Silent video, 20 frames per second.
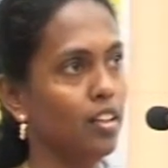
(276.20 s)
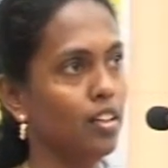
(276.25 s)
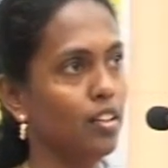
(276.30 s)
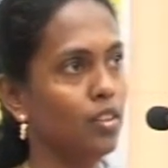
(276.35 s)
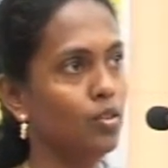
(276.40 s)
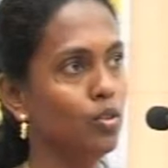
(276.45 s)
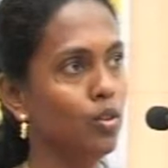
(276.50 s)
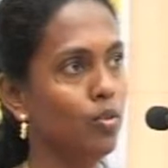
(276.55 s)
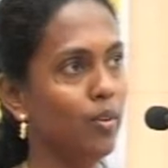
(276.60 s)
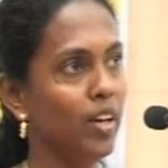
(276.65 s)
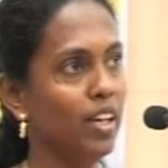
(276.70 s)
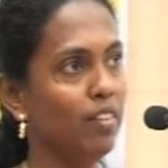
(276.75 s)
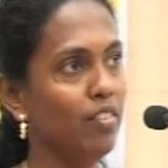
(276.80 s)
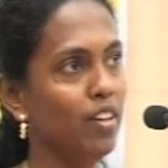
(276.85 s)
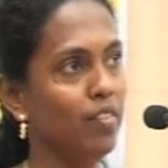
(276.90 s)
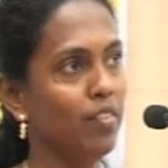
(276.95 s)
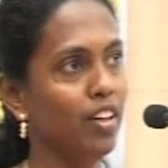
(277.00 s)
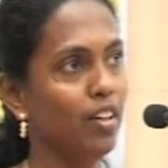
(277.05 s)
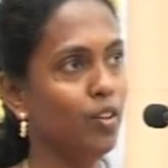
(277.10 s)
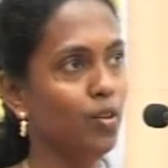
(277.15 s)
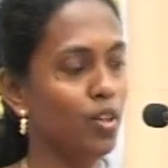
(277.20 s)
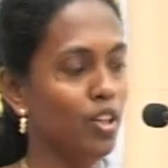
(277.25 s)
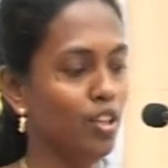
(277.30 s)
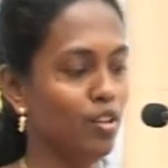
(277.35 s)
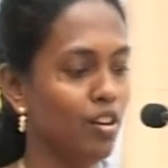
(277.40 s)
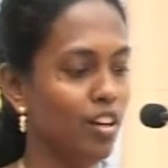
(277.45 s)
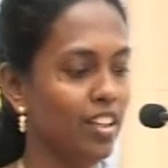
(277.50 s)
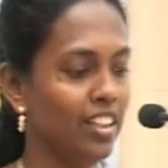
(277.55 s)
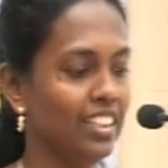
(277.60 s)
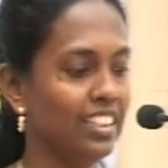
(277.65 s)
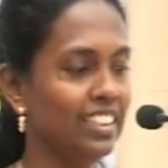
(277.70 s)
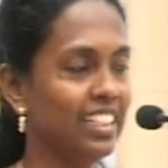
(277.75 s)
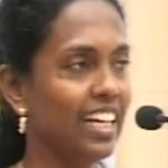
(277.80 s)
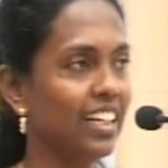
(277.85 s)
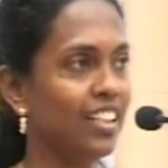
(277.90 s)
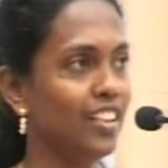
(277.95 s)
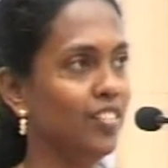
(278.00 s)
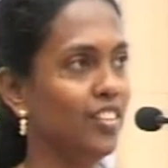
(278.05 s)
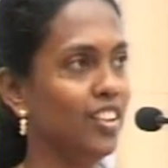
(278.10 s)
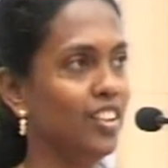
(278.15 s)
So when we were doing all these
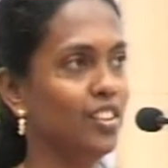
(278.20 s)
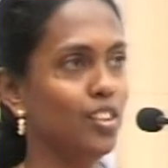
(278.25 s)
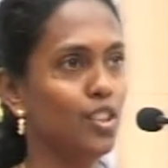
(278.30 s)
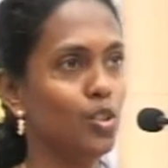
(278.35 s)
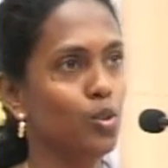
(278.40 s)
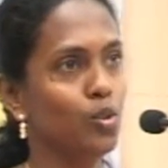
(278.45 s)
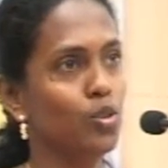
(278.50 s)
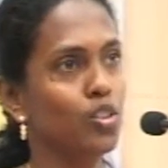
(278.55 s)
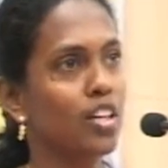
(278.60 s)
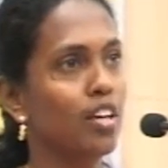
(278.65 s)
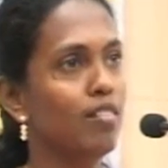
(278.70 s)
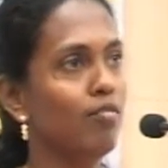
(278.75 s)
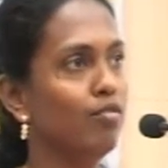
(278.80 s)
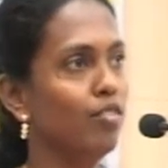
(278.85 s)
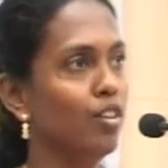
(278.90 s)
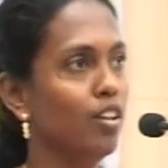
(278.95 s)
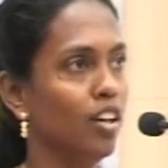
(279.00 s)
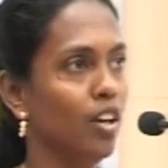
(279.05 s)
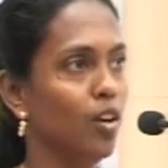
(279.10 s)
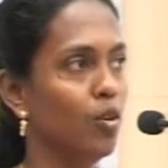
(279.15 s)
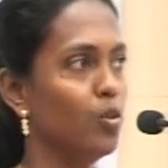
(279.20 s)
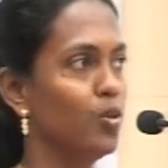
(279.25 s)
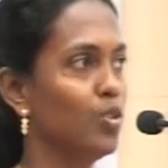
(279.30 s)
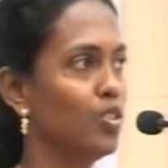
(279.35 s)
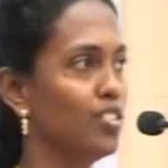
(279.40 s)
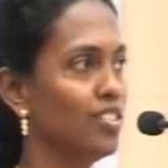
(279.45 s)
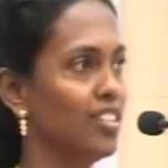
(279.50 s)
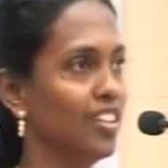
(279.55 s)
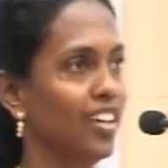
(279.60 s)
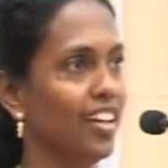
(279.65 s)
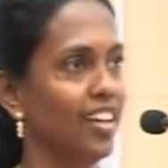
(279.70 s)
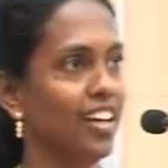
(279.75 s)
activities, he used to come for rounds,